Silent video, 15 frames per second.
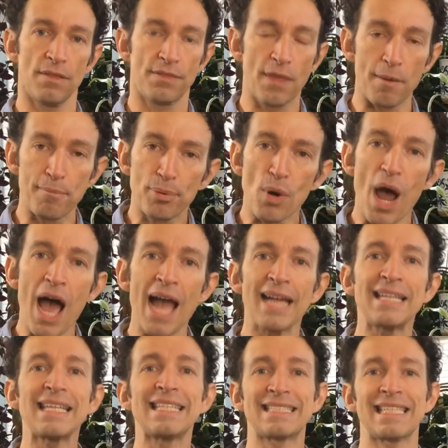the
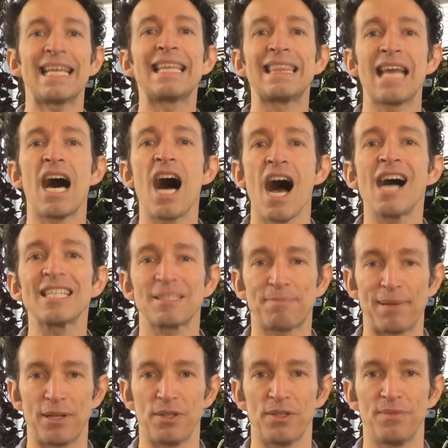bride is in the
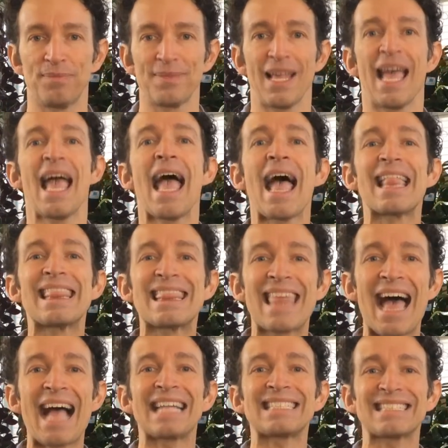hospital. And
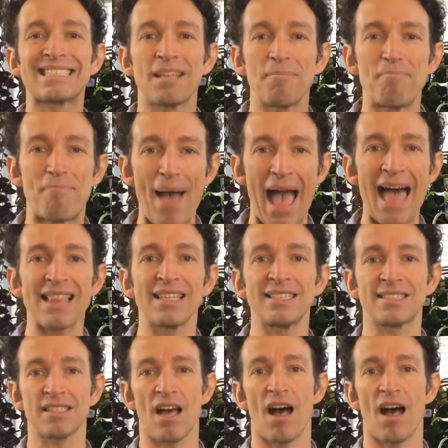that's the balance